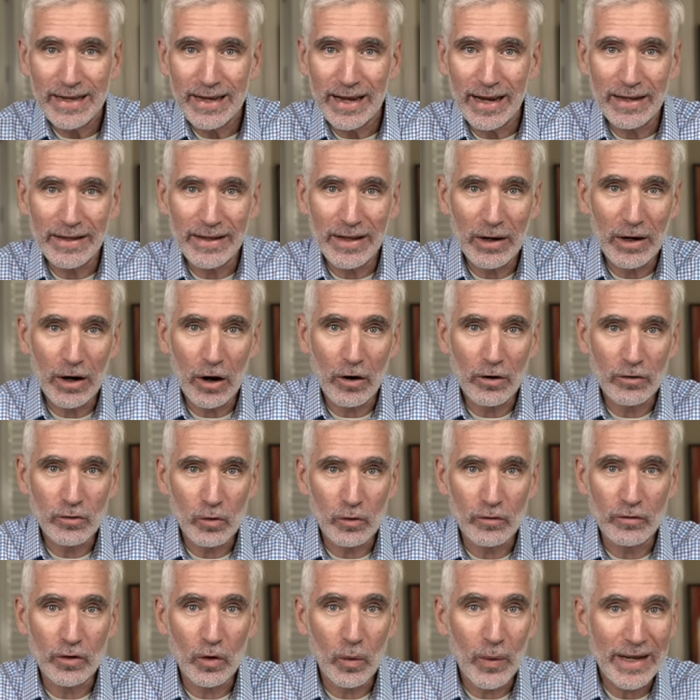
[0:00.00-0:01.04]
and they are
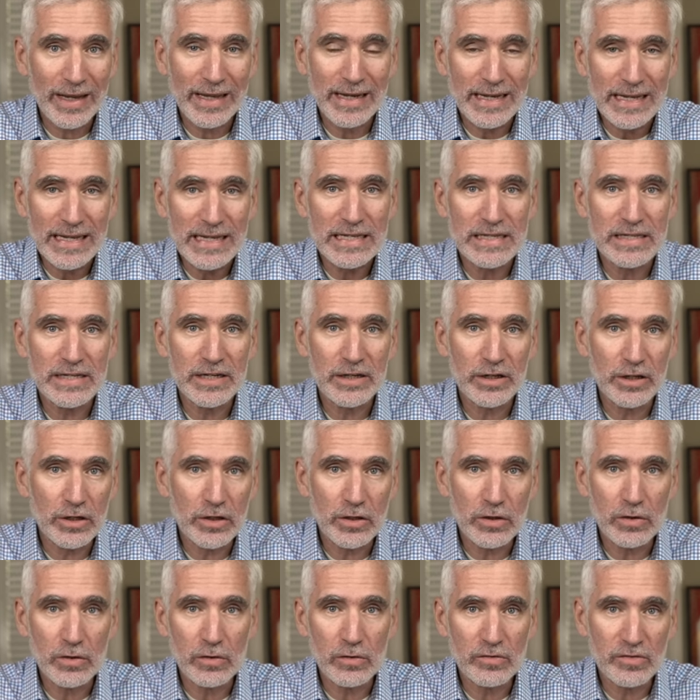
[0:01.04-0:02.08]
sort of quick and easy to
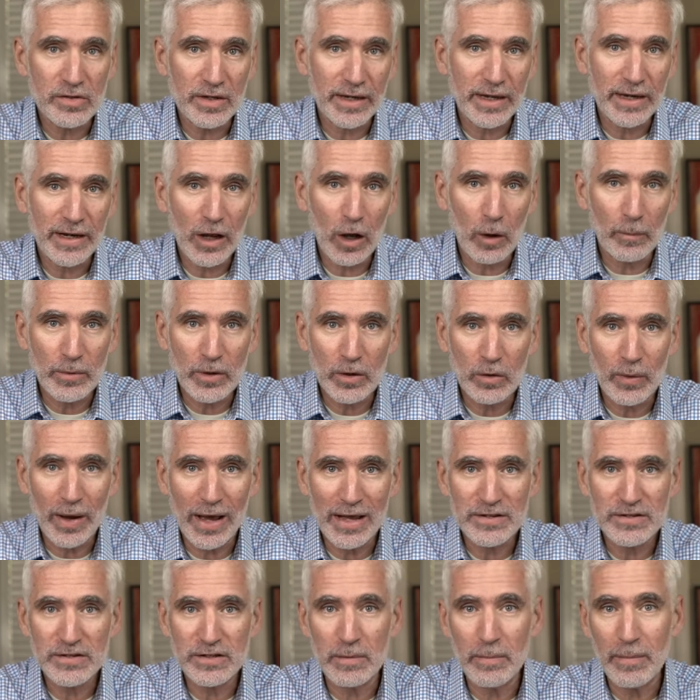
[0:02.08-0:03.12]
use and can help you
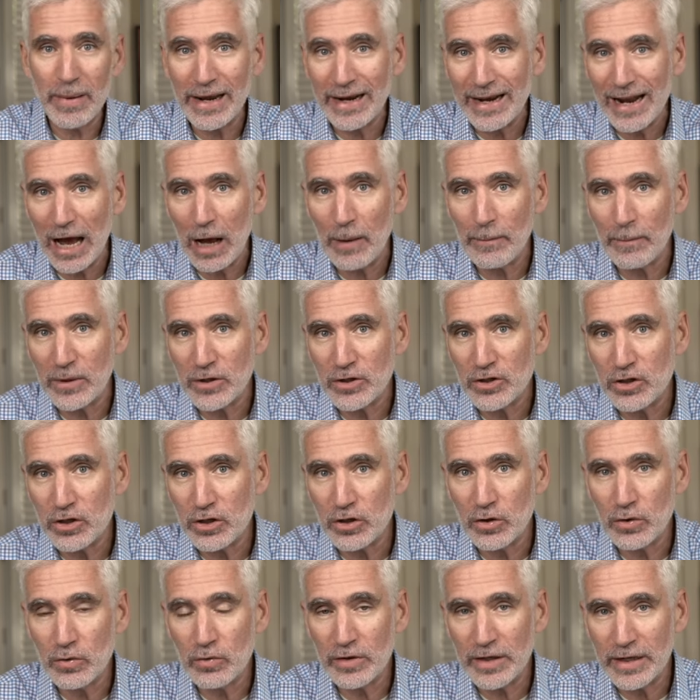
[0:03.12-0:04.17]
estimate how much
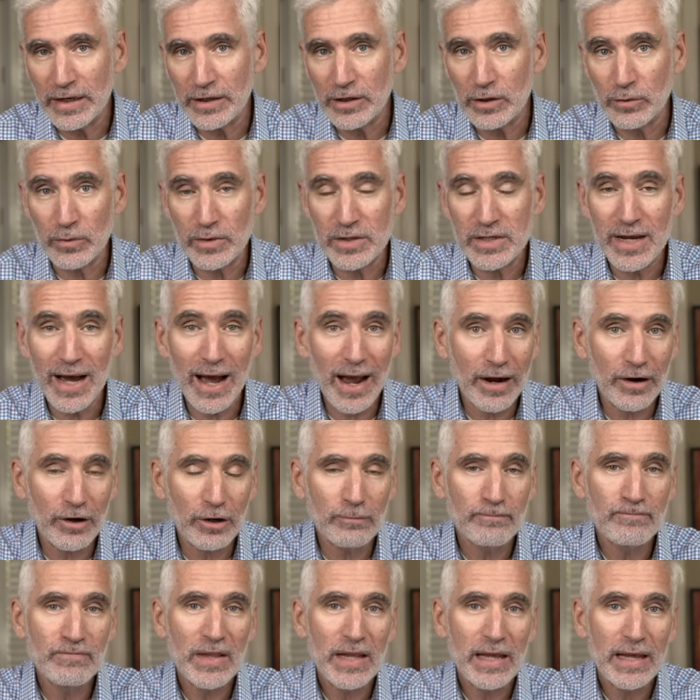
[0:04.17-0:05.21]
you need to
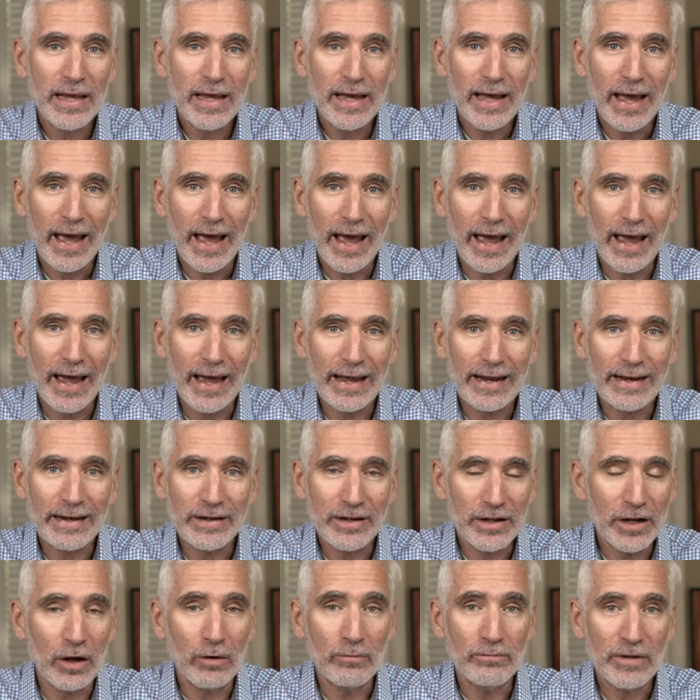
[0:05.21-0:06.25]
retire
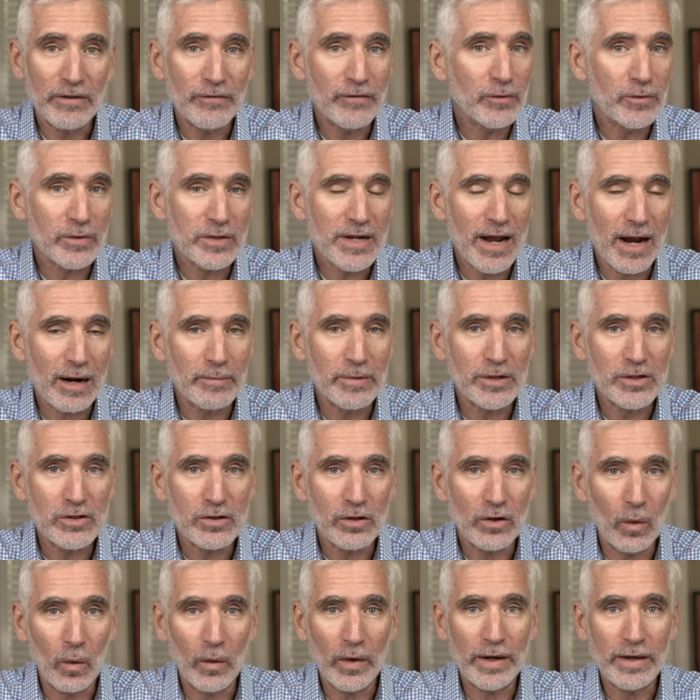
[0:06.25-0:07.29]
and, you know, if your retirement's
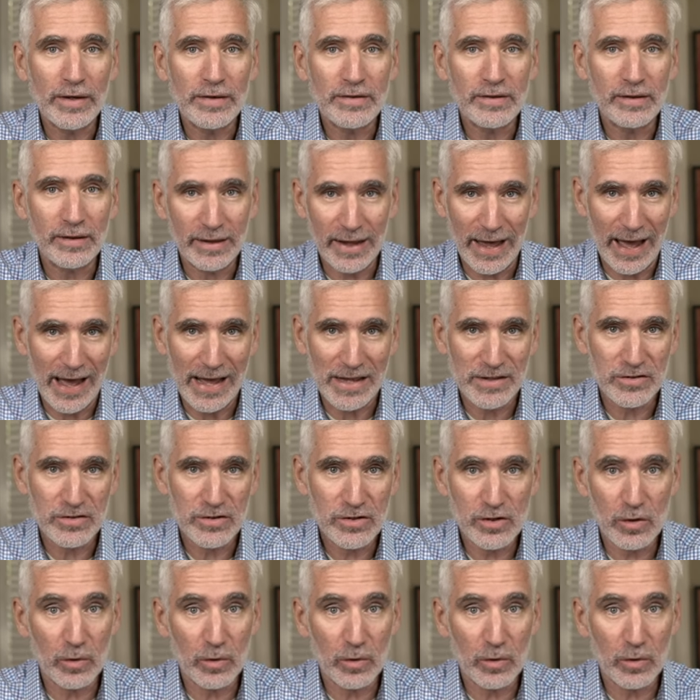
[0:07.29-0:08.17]
going to last.